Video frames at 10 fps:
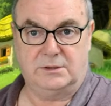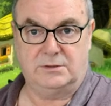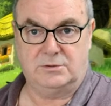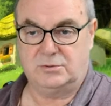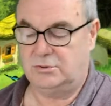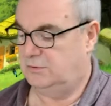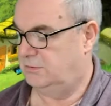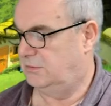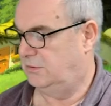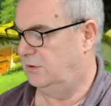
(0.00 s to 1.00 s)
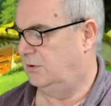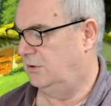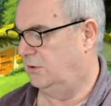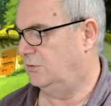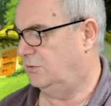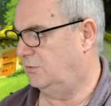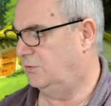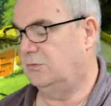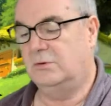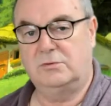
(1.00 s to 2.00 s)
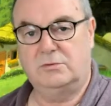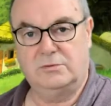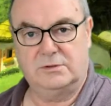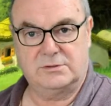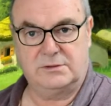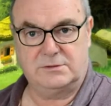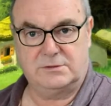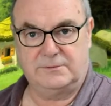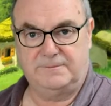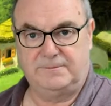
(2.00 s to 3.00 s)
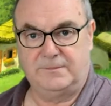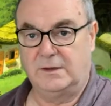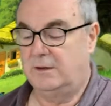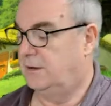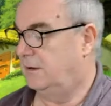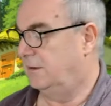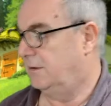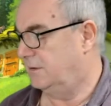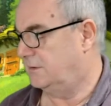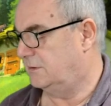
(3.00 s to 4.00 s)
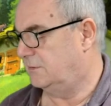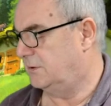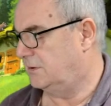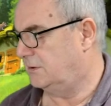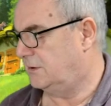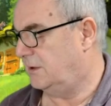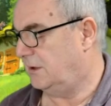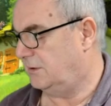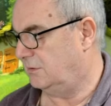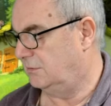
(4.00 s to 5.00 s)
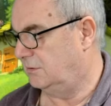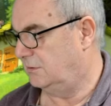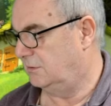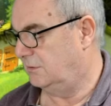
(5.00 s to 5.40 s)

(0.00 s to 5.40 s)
page. Do you know who this is? This is Mrs. Cow.